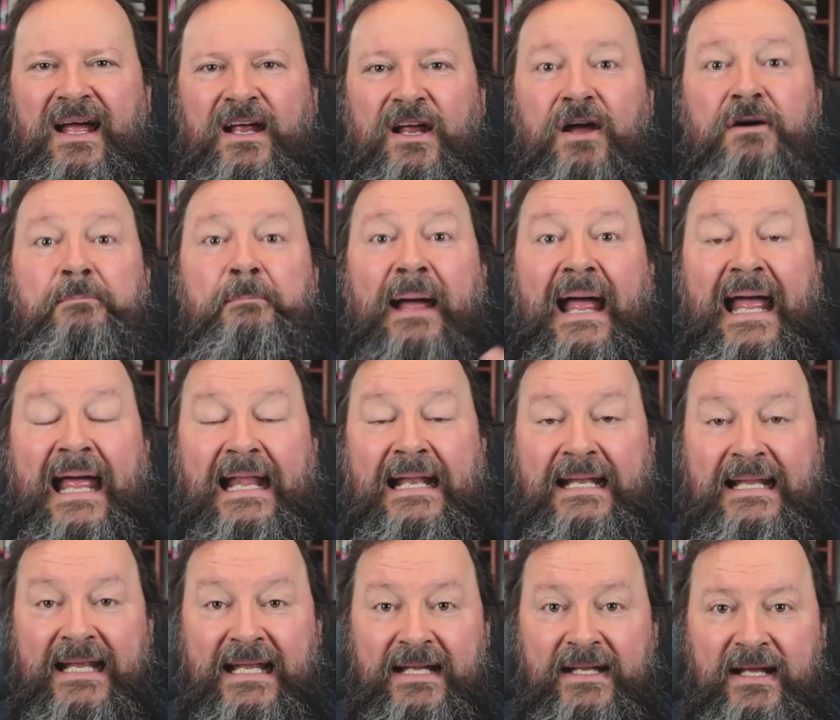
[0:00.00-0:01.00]

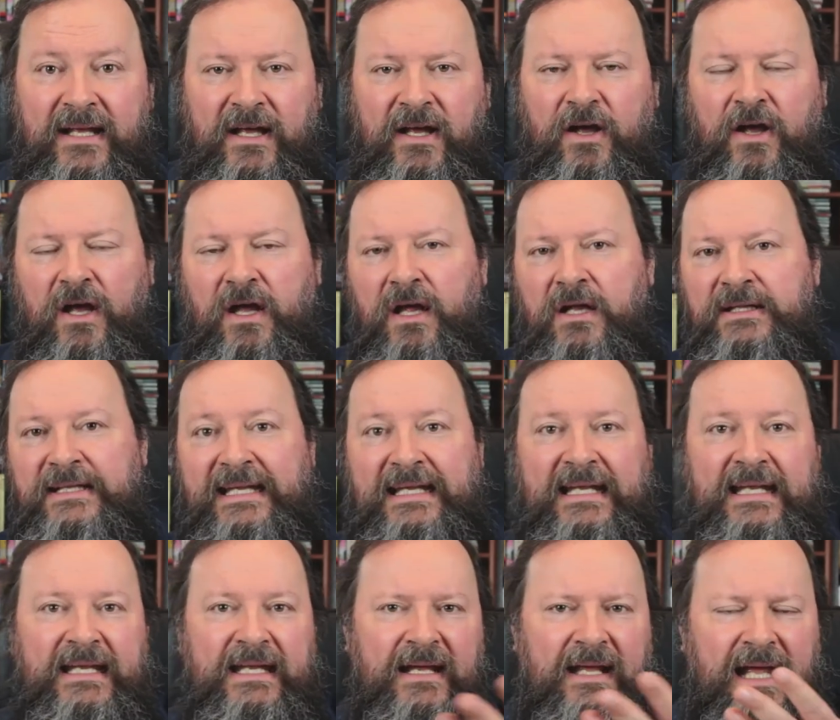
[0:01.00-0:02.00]
commanded
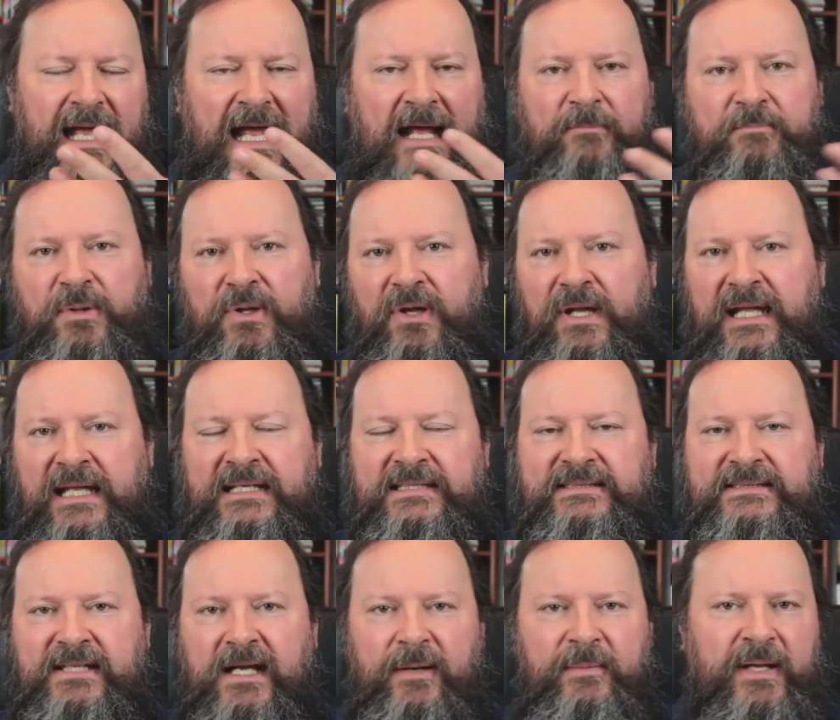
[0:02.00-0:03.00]
the employees
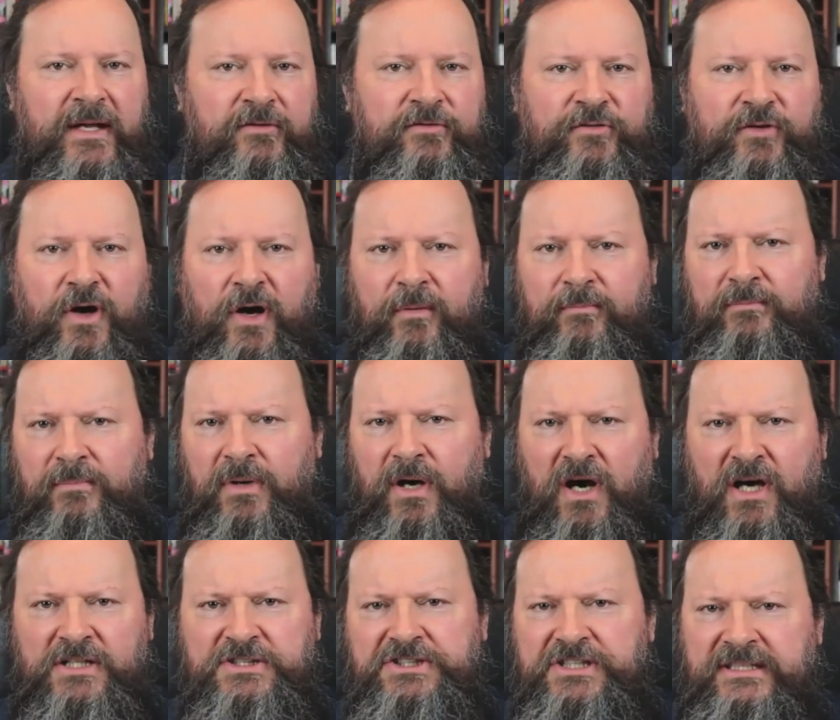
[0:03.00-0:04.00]
coming from
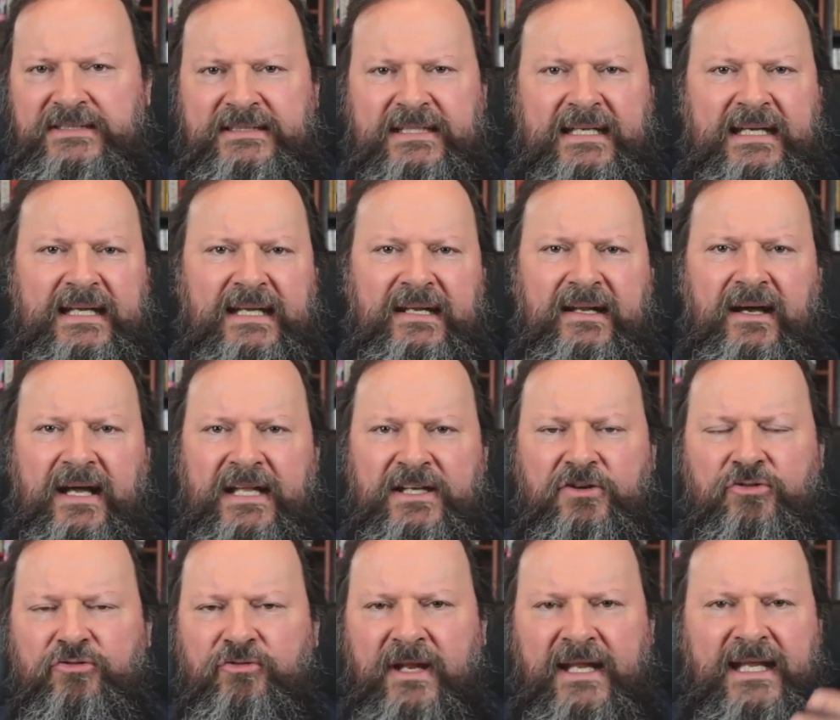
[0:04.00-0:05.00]
Argentina
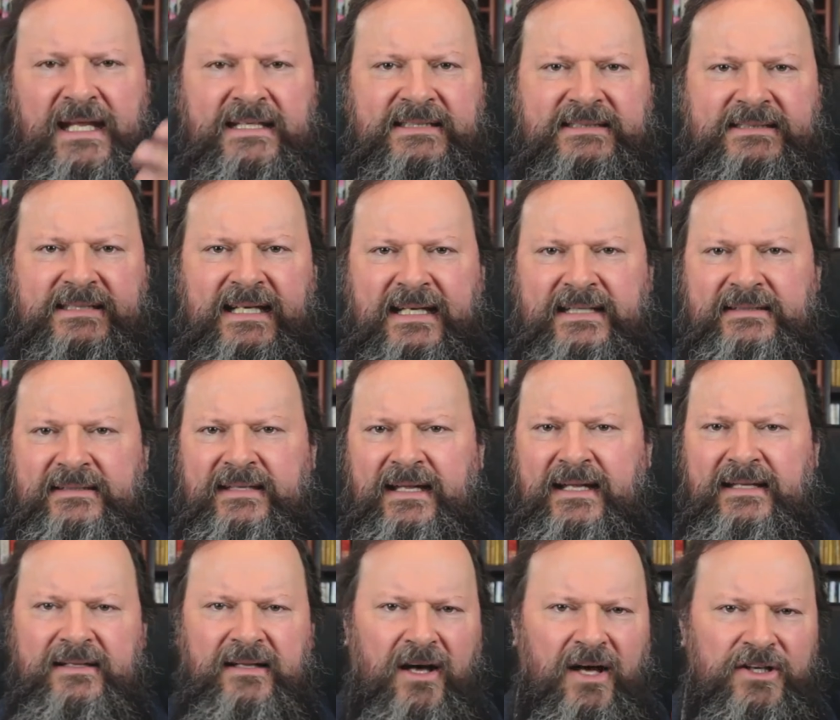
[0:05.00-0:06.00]
and Greece
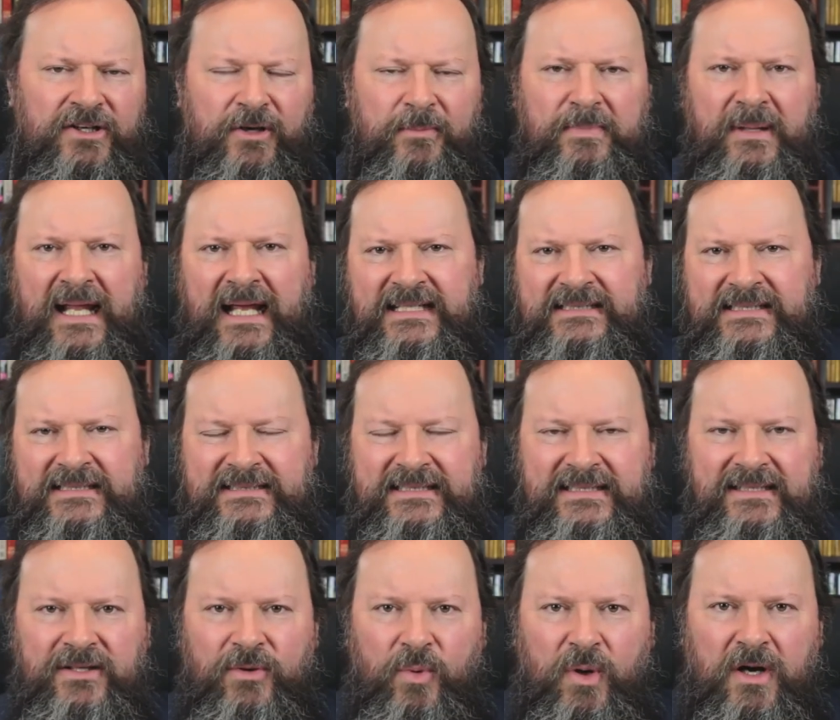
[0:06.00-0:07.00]
and other places
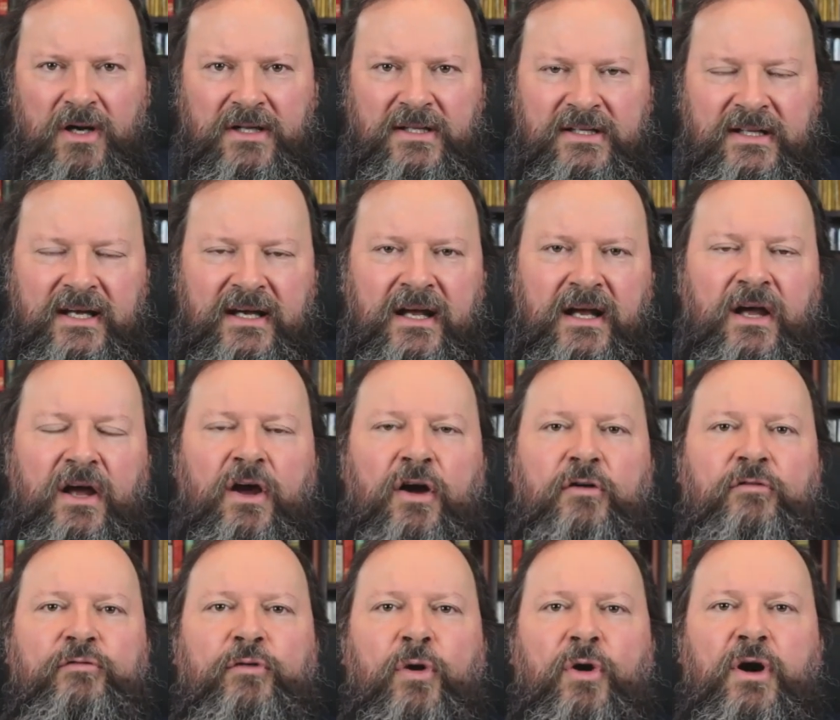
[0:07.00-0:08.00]
in the world
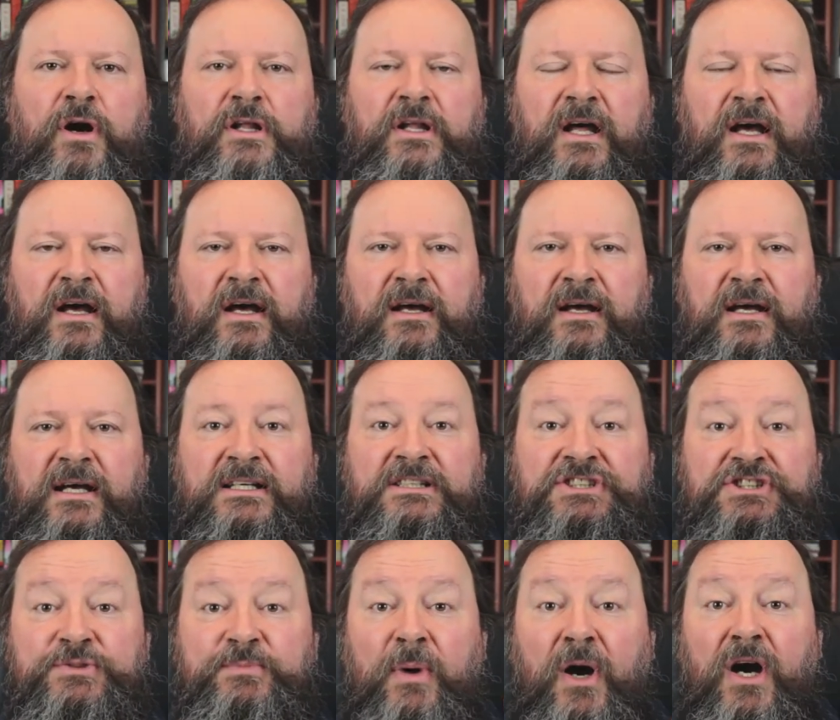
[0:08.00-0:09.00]
for the
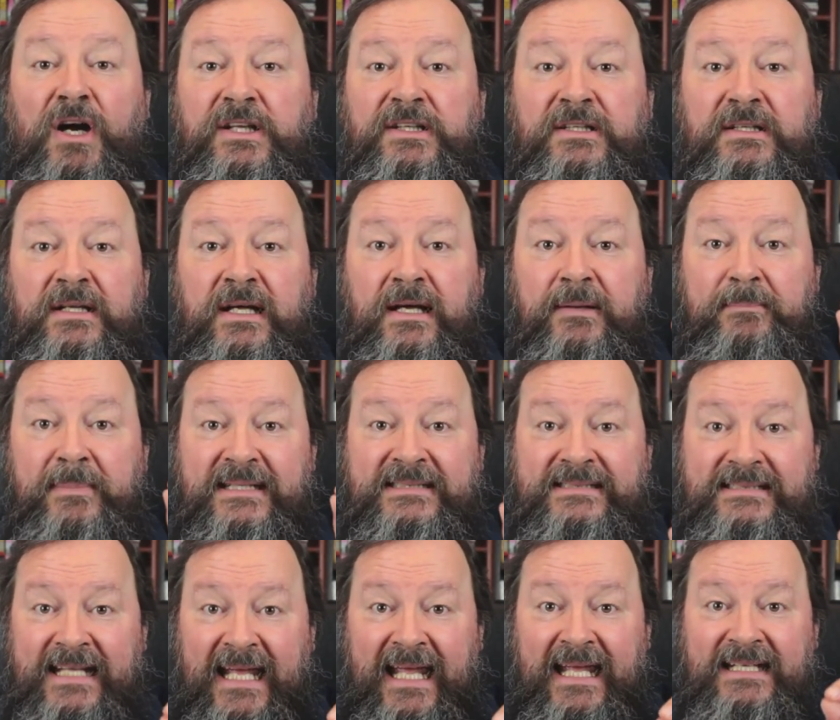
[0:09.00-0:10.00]
smart
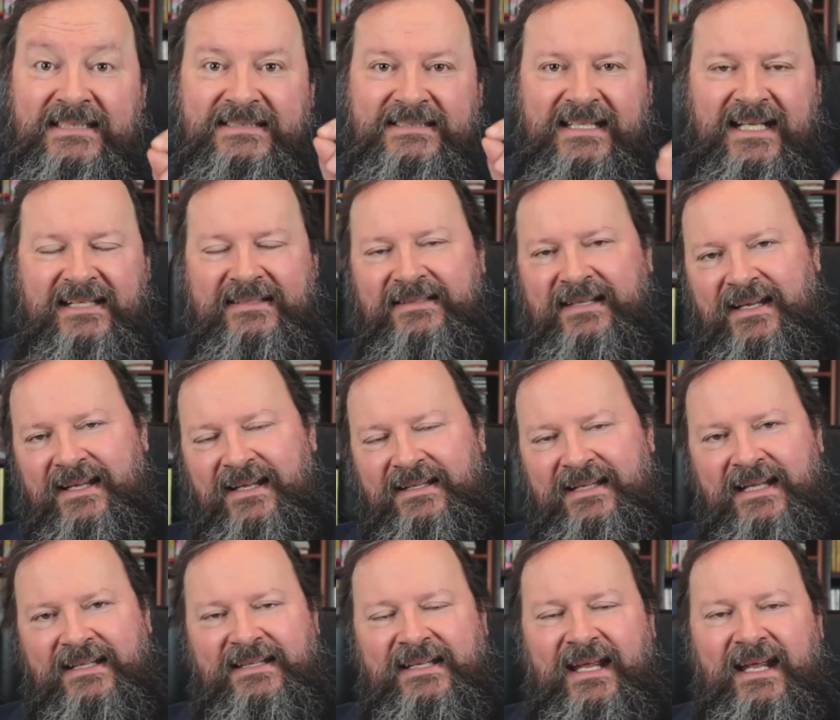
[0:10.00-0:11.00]
mistakes
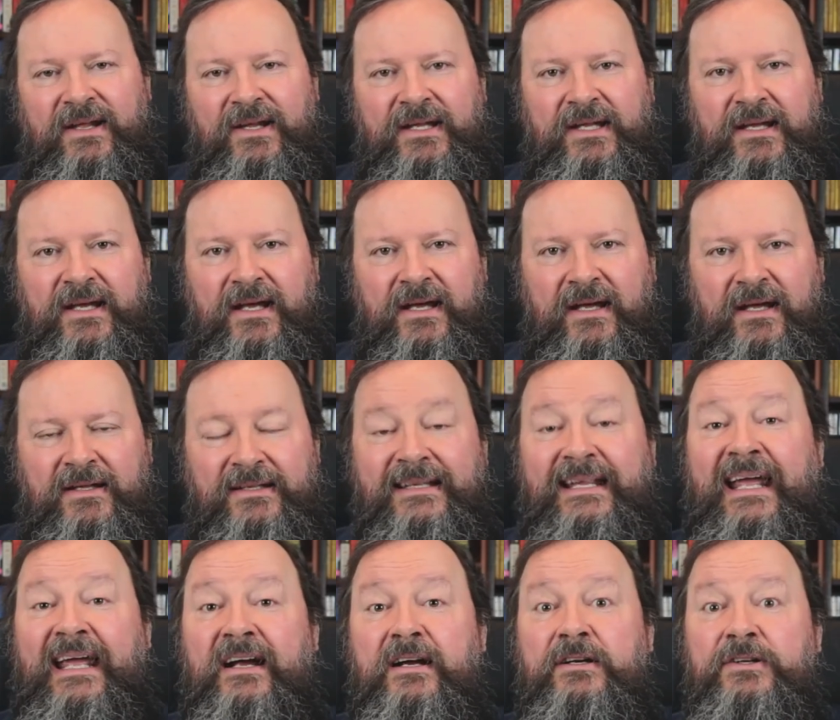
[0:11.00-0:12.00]
that they
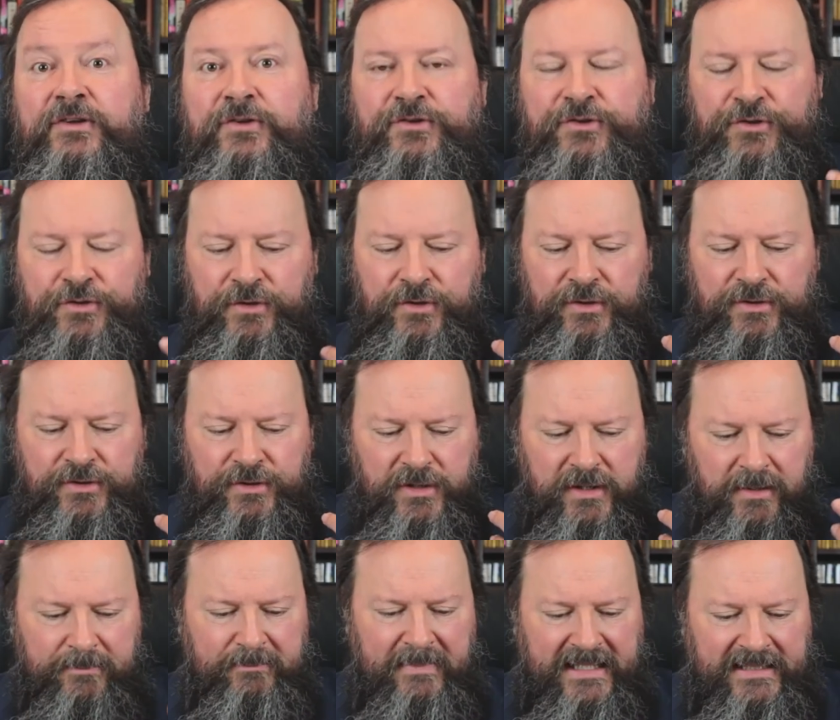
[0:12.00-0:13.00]
dared to
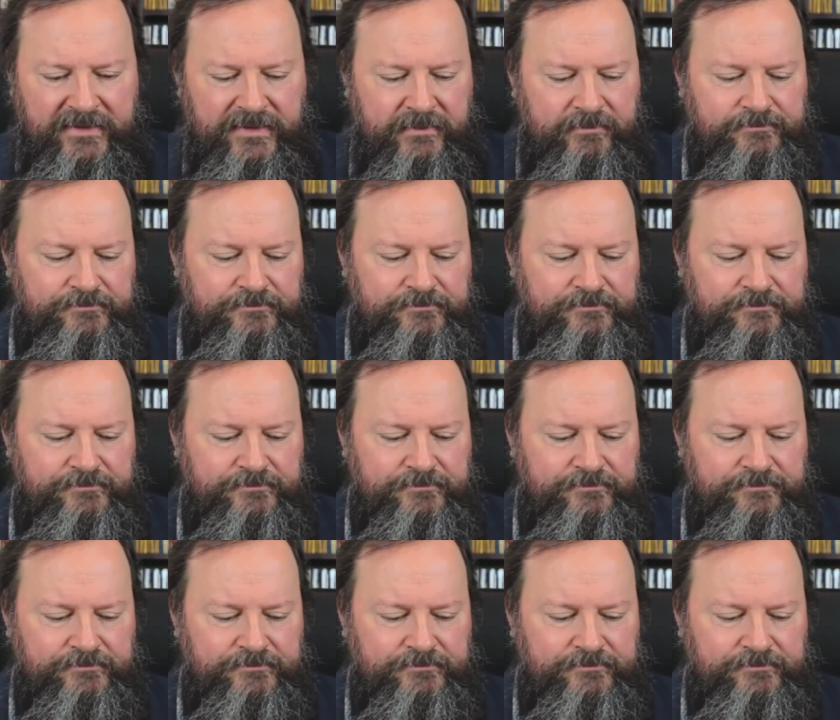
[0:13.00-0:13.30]
commit.